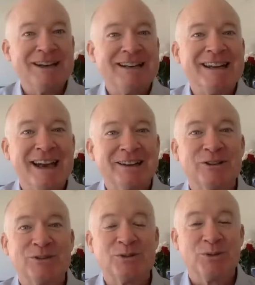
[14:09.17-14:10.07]
detect
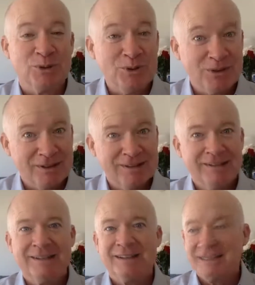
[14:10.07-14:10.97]
the truth.
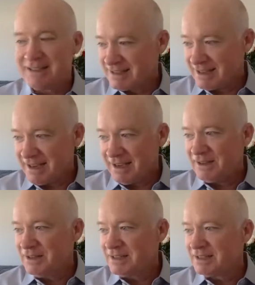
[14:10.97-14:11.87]
This is
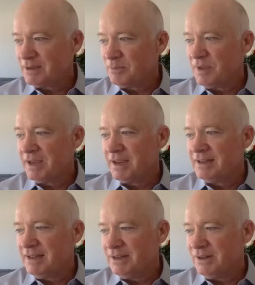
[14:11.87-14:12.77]
a big
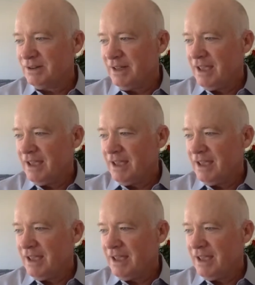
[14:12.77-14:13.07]
deal.